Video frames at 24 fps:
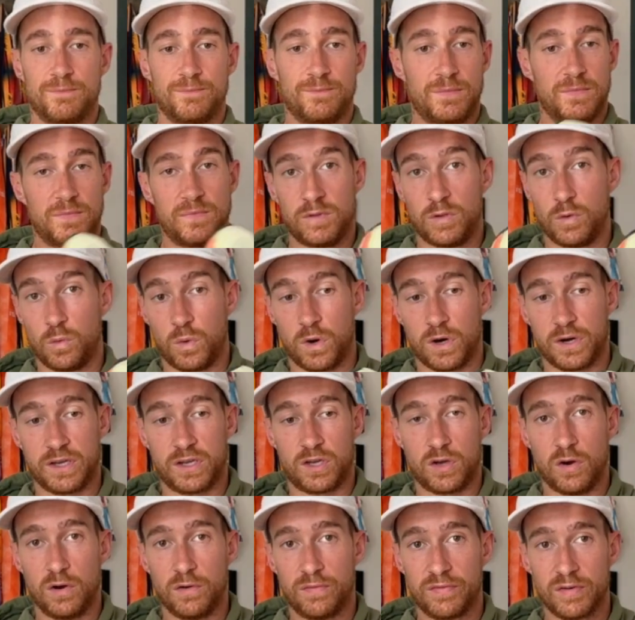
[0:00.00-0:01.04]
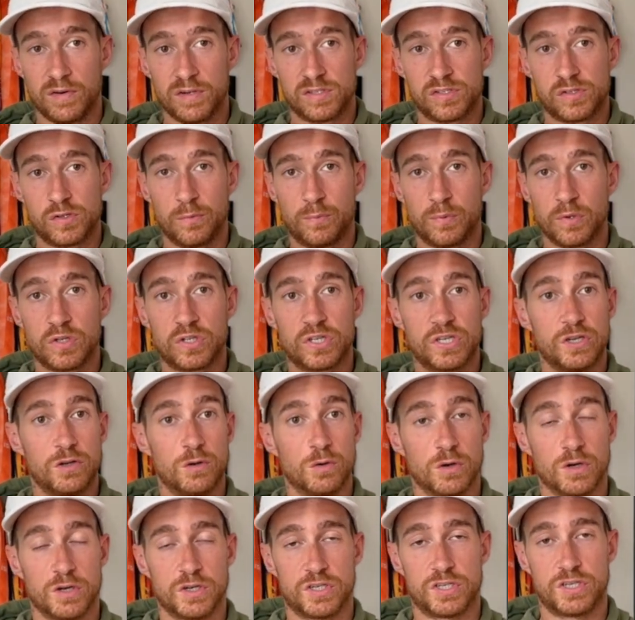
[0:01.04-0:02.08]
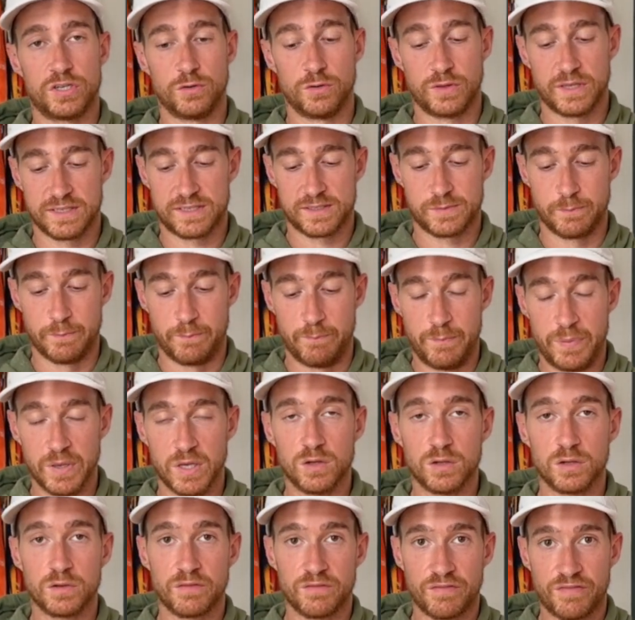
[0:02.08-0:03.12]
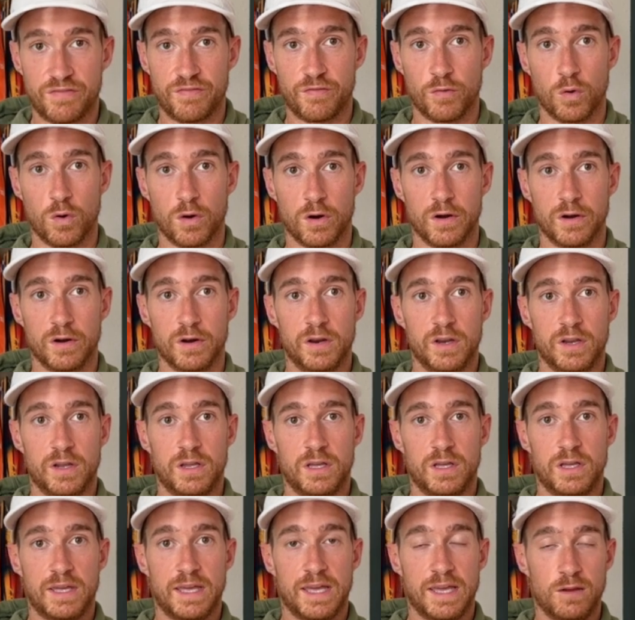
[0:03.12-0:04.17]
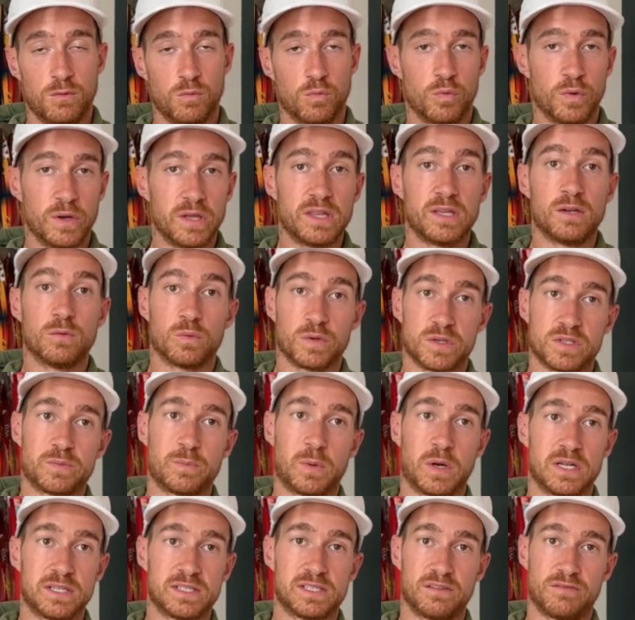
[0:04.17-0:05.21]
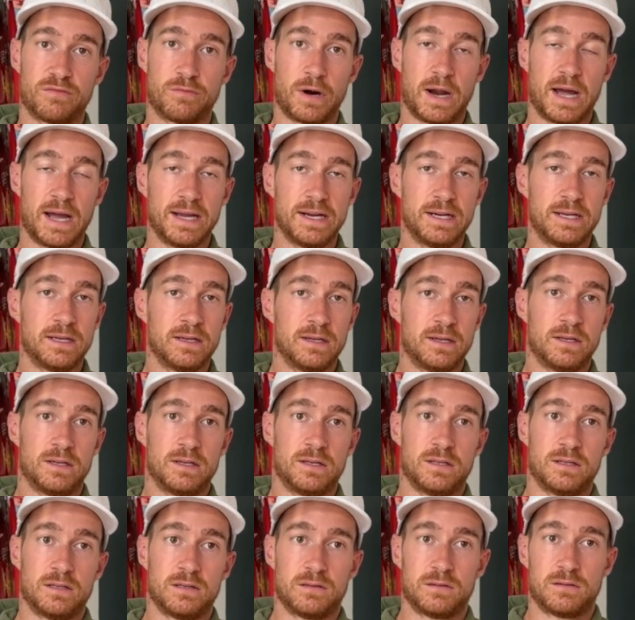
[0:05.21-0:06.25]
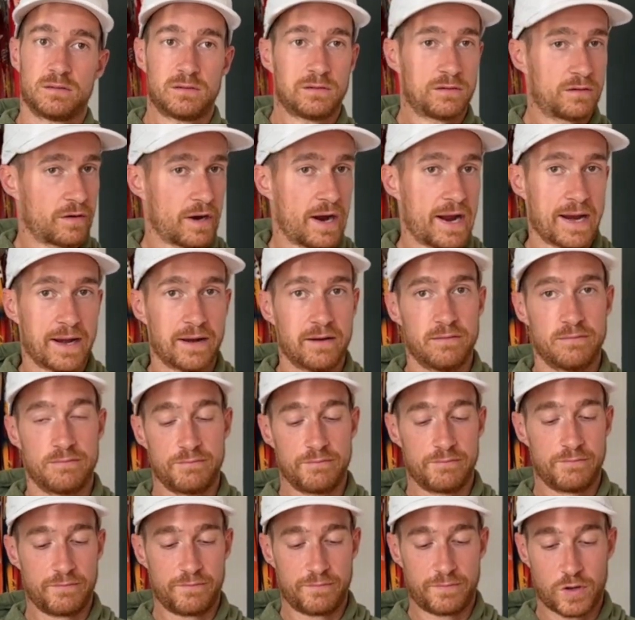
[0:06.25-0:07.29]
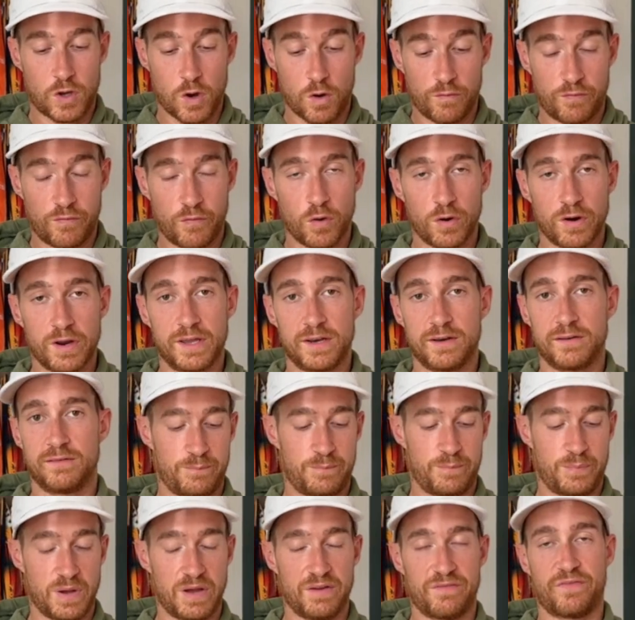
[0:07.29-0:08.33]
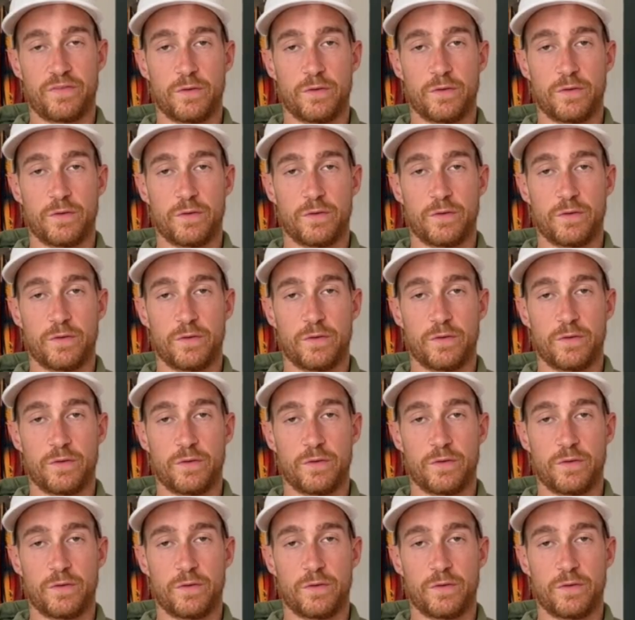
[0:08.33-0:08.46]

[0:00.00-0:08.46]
you want to go for a super shoe or a shoe that's built for a really responsive ride, great, go for it. But for